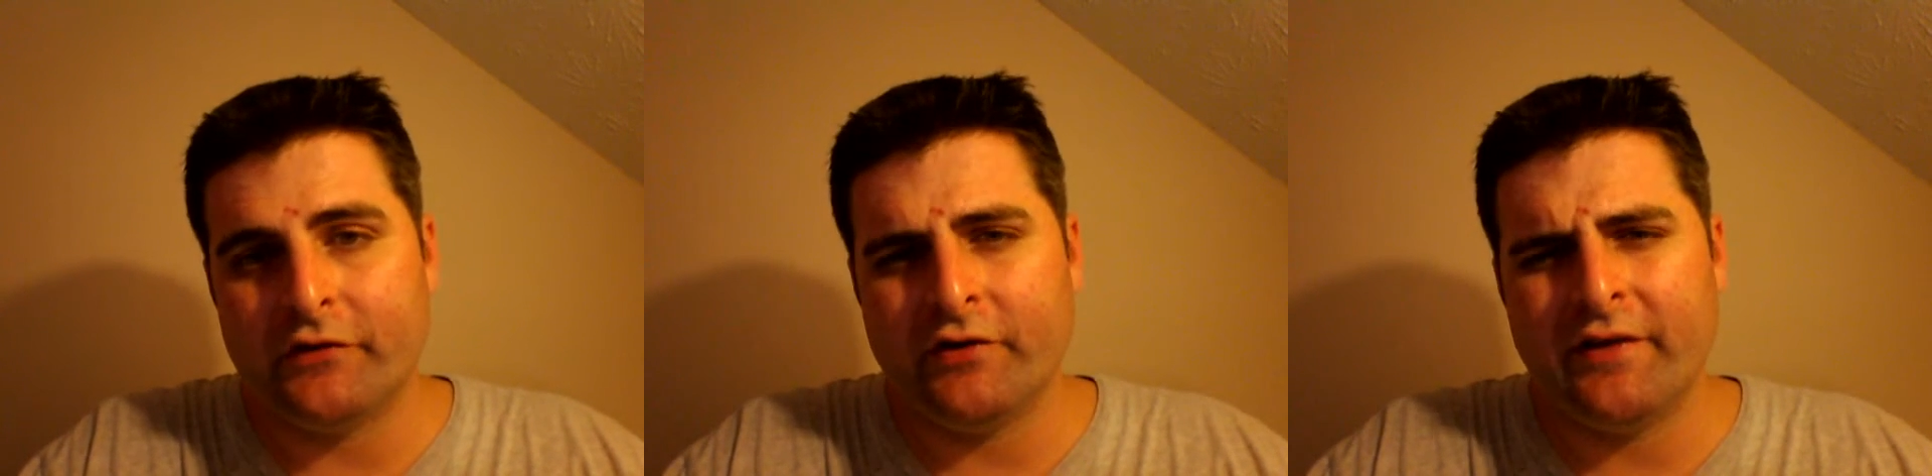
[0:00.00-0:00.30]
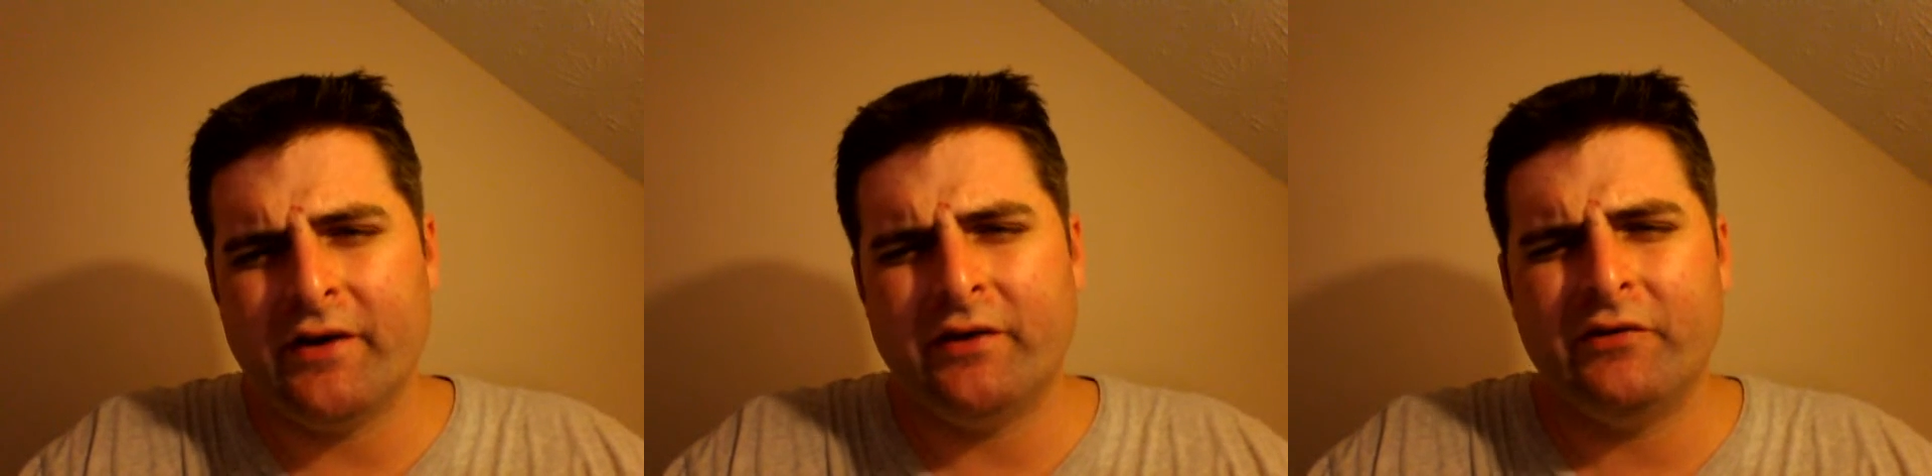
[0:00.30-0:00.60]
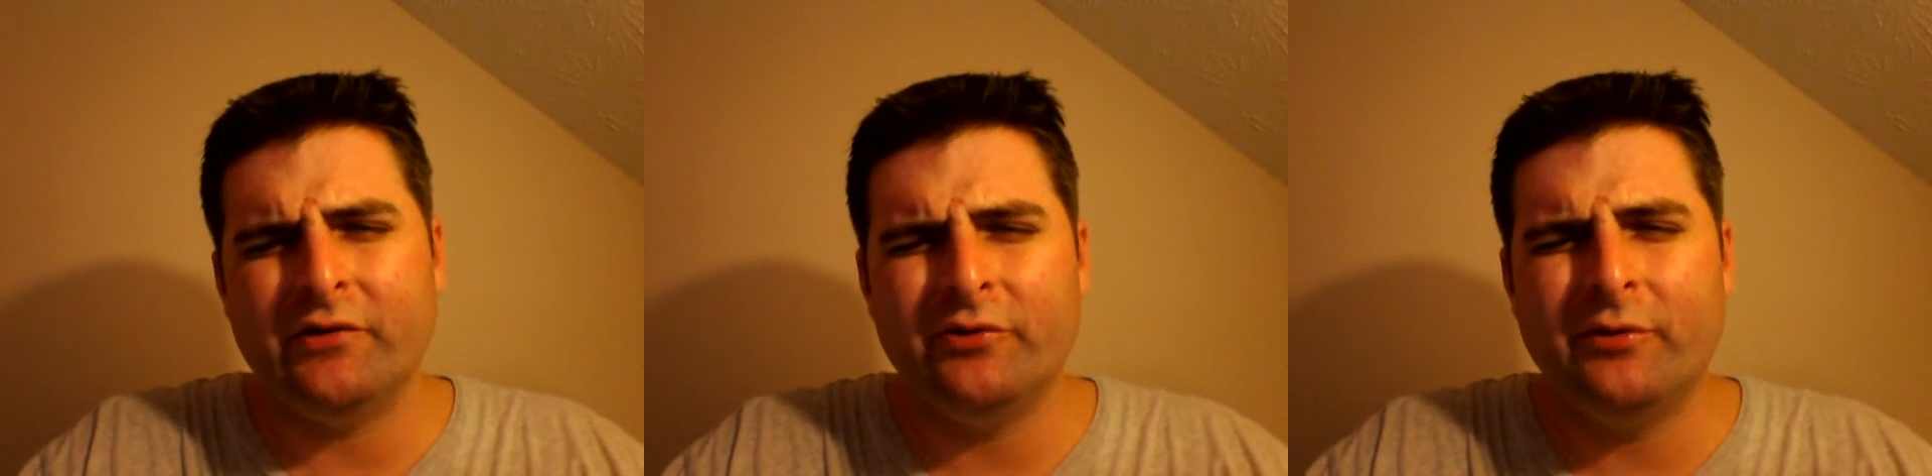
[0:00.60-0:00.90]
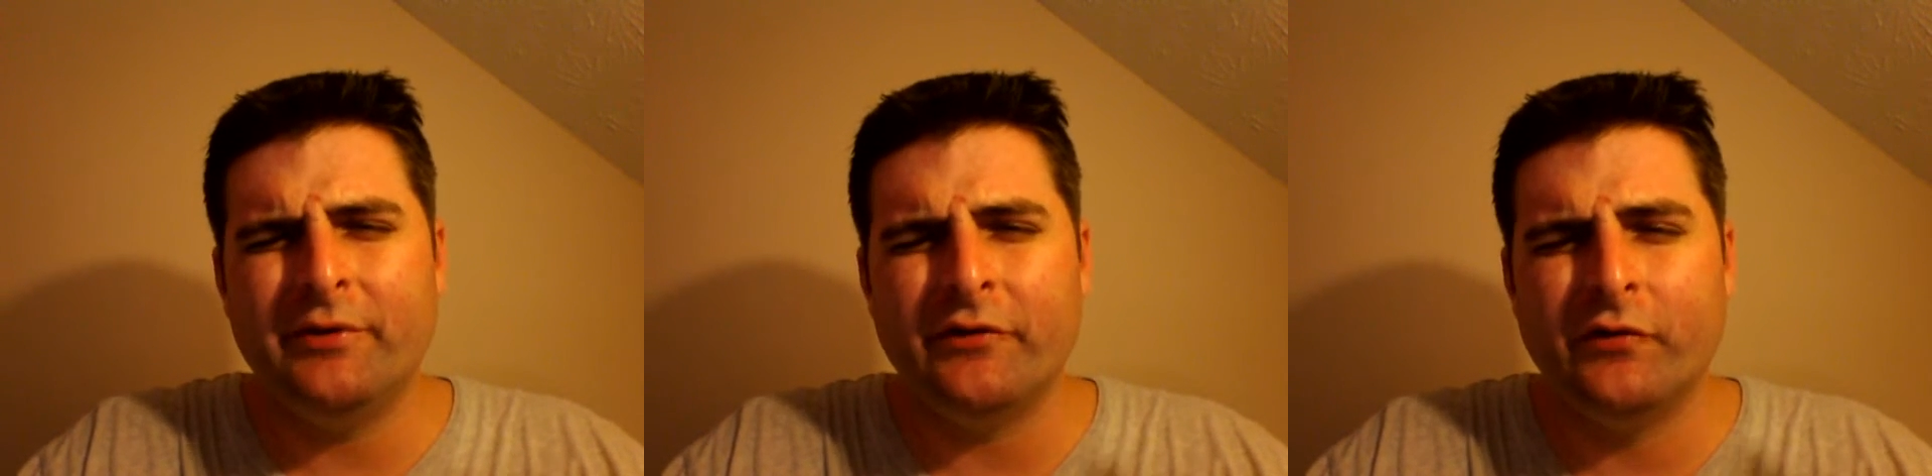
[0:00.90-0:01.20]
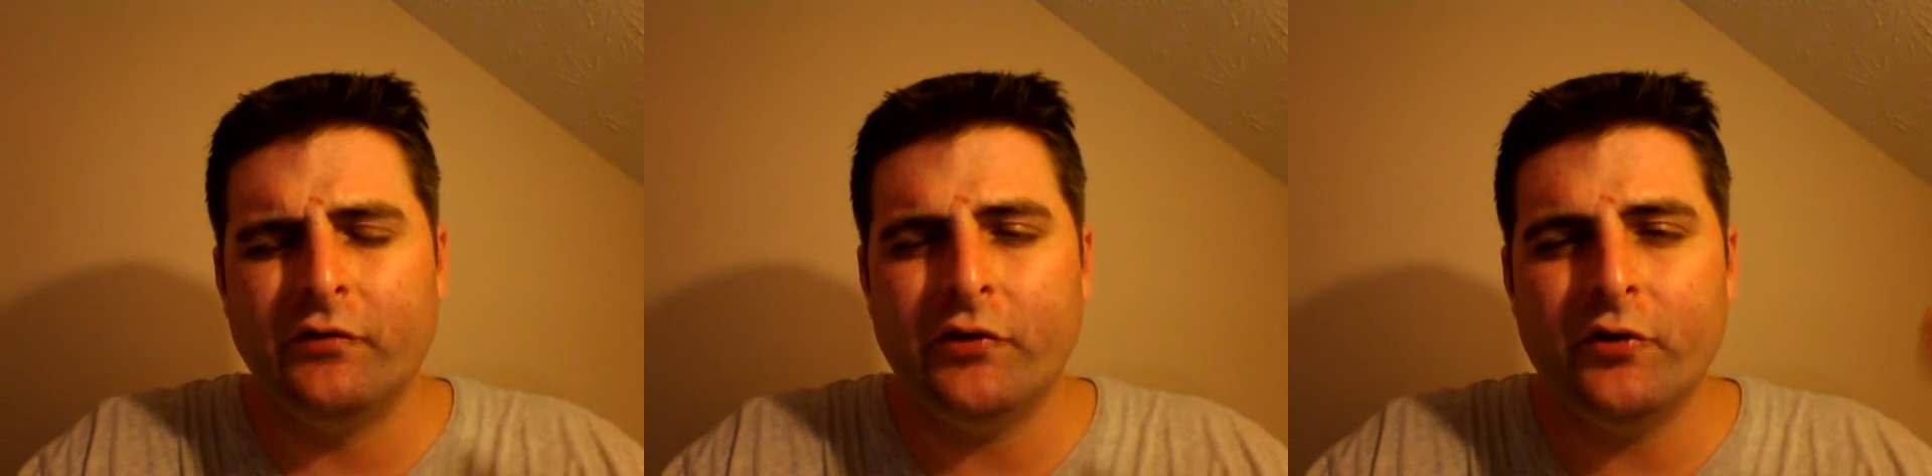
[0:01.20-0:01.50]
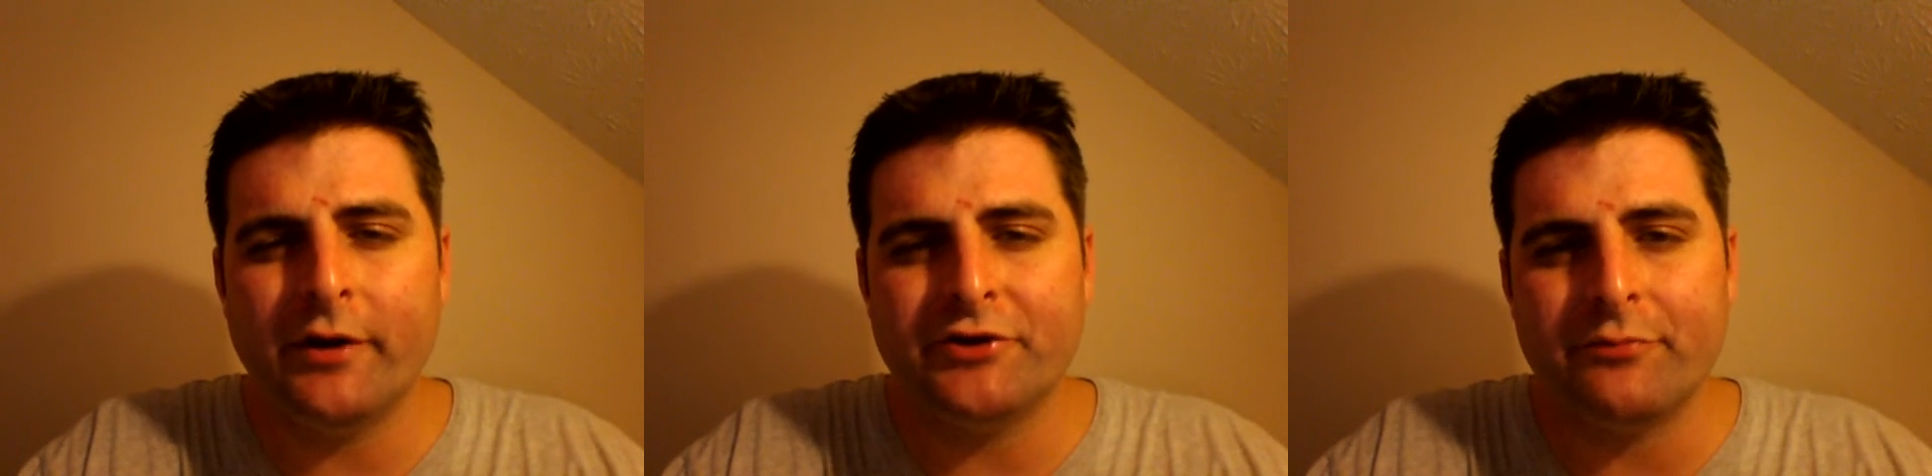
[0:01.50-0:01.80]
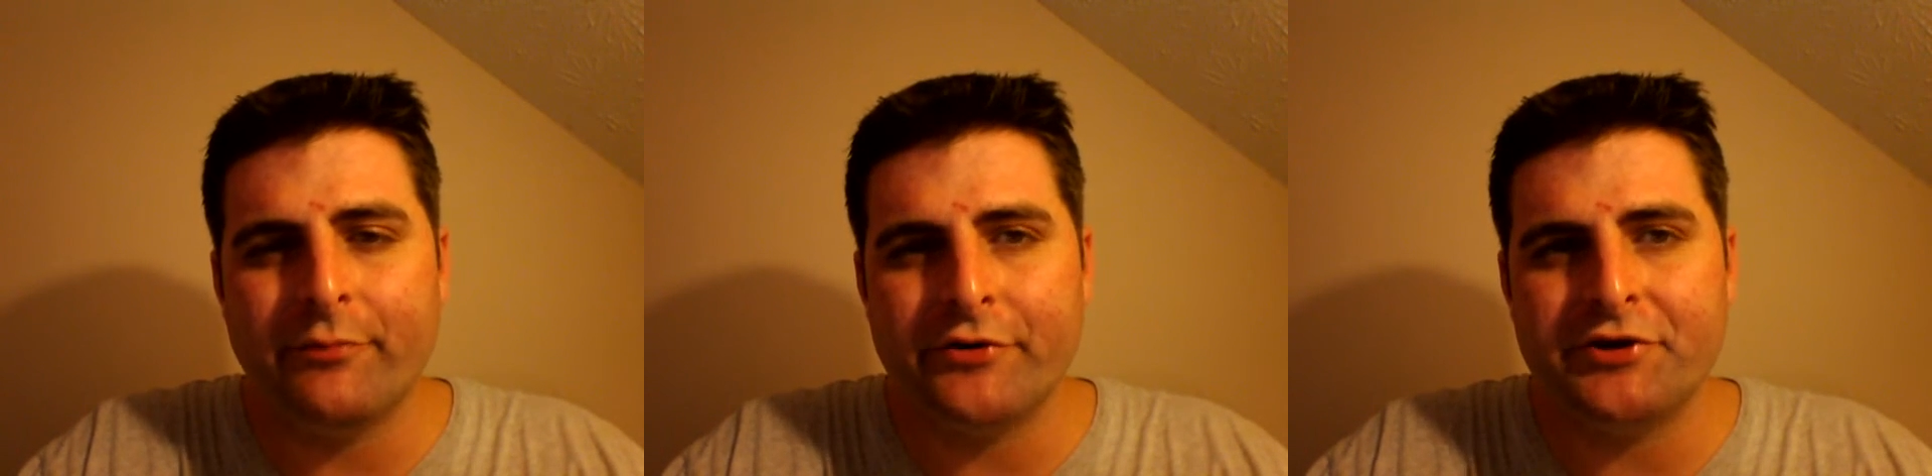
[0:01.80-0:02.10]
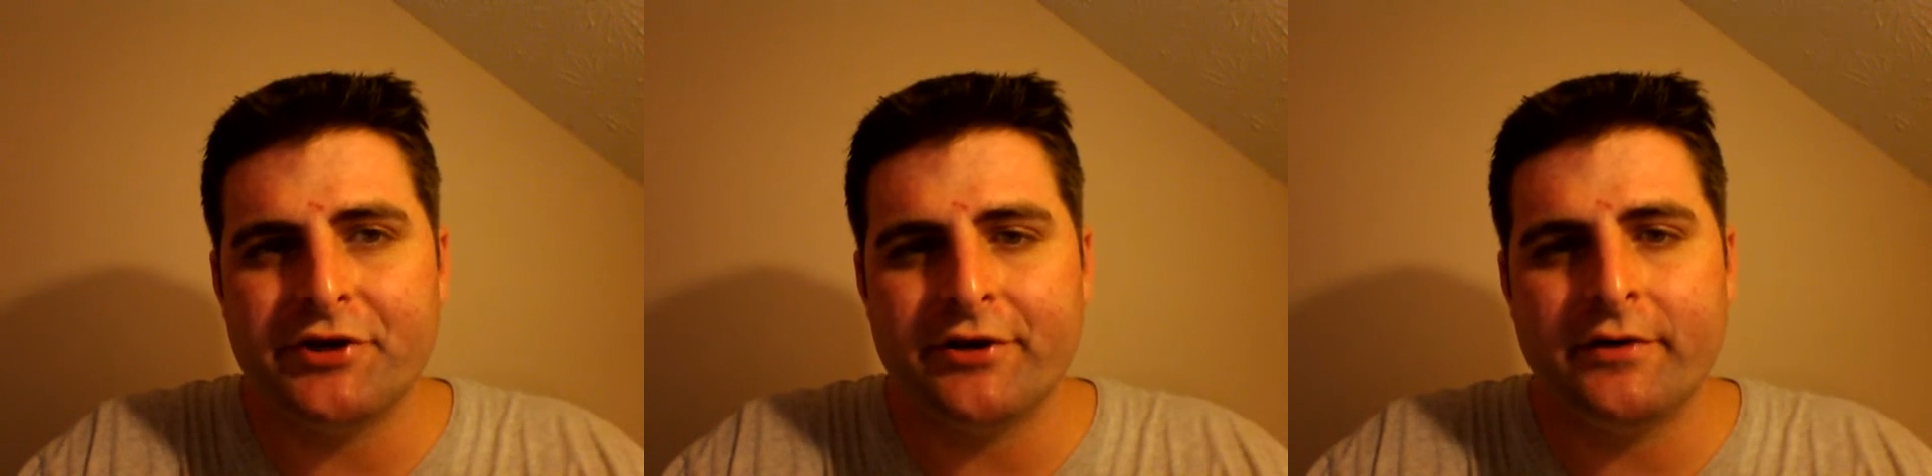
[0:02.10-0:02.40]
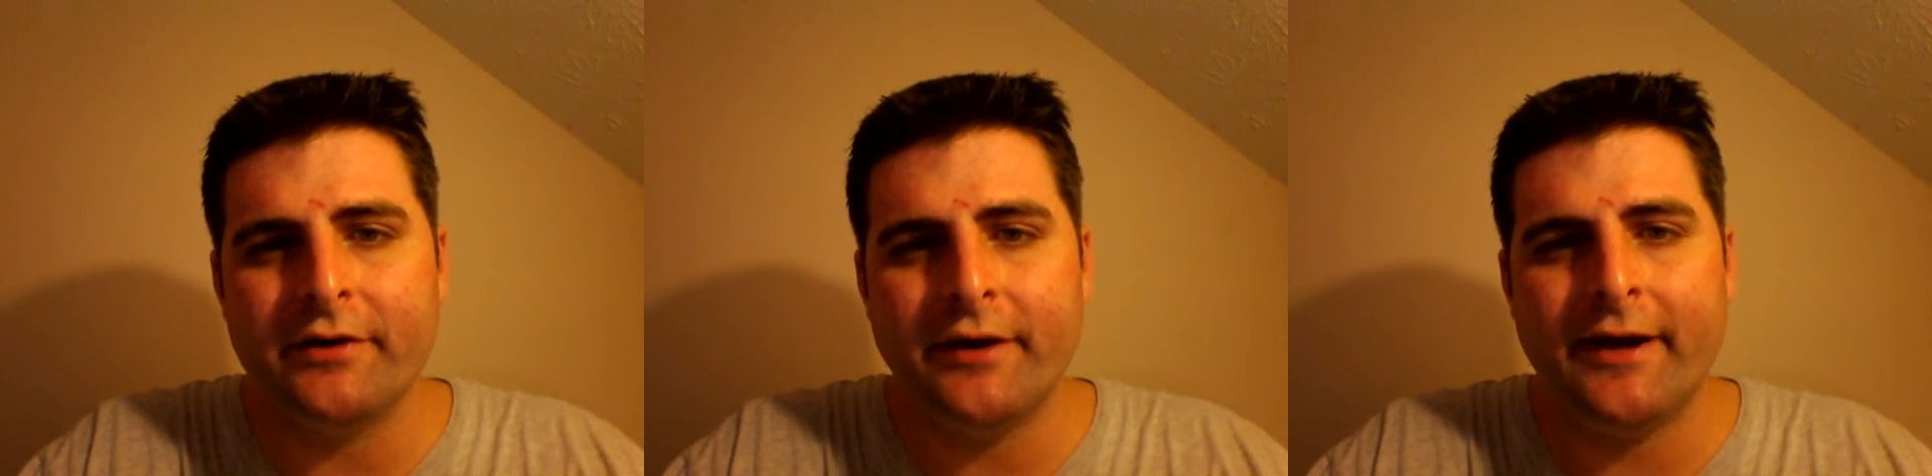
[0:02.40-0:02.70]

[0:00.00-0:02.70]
So I thought there was a little bit too much emotion